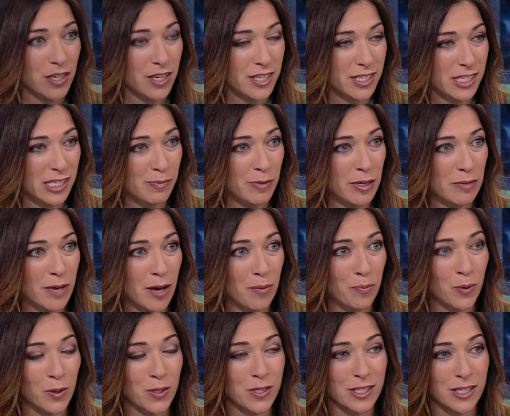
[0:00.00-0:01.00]
the ECB
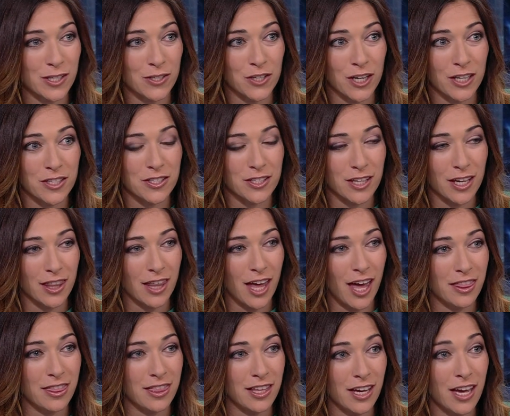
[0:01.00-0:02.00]
member, suggesting
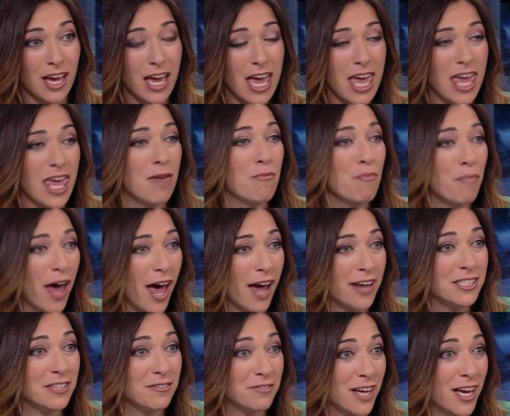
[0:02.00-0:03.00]
that the
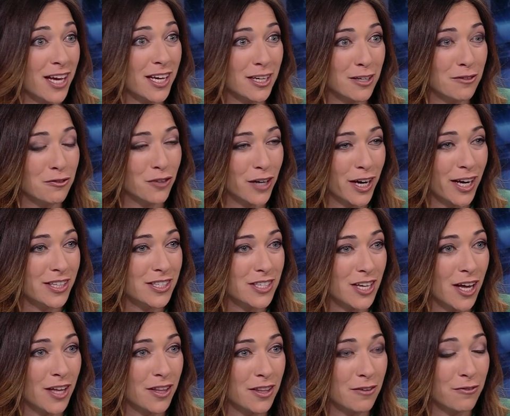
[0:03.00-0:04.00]
impact of negative rates
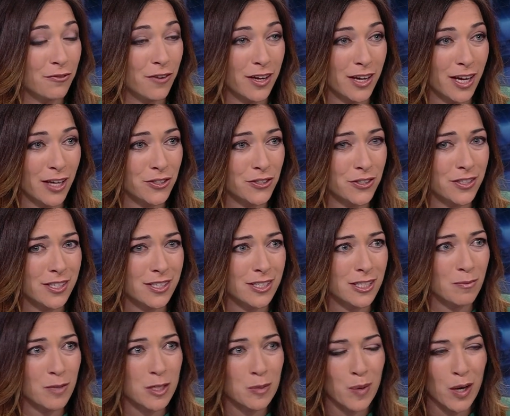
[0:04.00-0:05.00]
on the financial
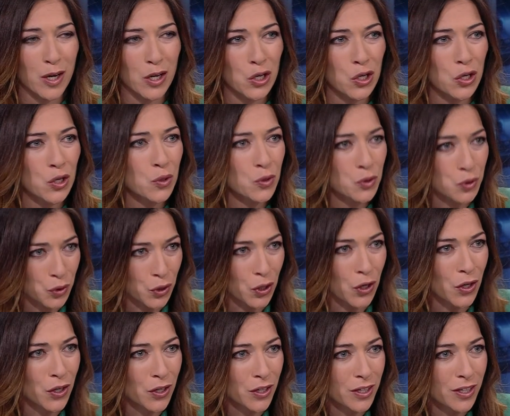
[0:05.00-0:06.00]
system has been
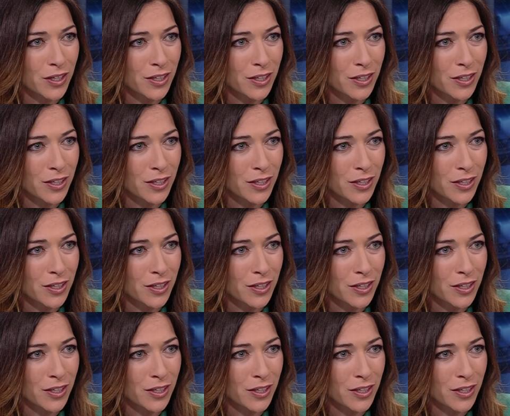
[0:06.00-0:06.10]
neutral.